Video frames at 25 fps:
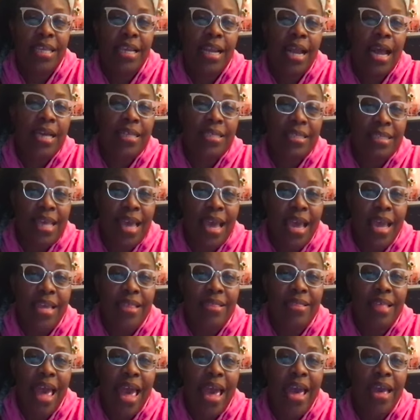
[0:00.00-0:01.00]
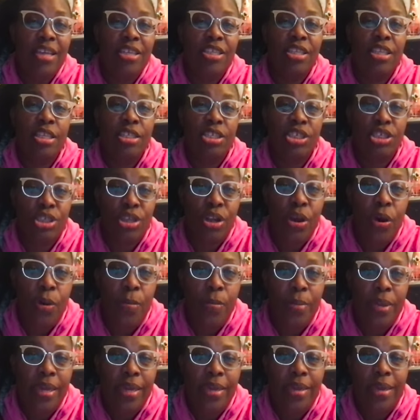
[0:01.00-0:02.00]
And I say that the
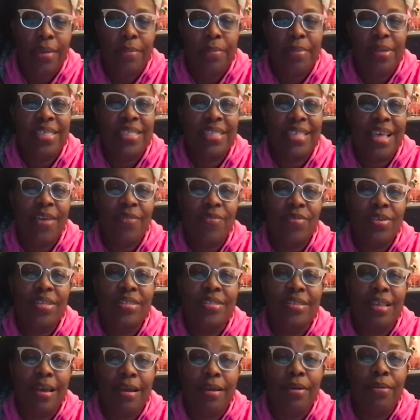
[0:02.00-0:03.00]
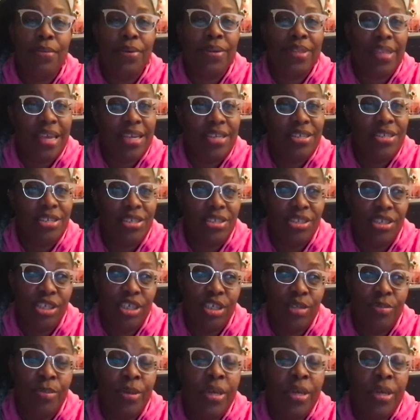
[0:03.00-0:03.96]
Janome MB7 is like a relationship.